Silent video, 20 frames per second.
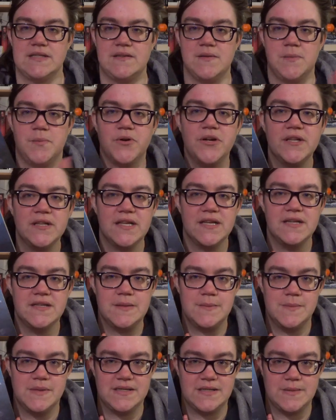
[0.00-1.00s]
The Brilliant
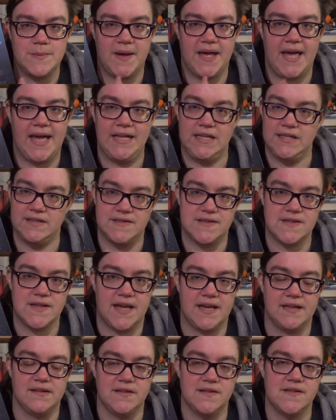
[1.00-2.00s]
Abyss by Helen
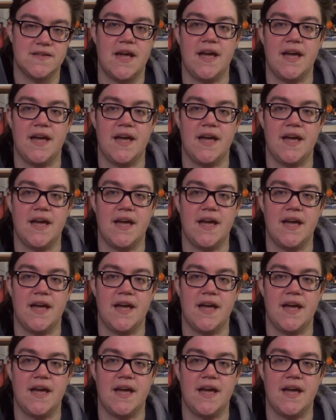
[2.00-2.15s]
Scales.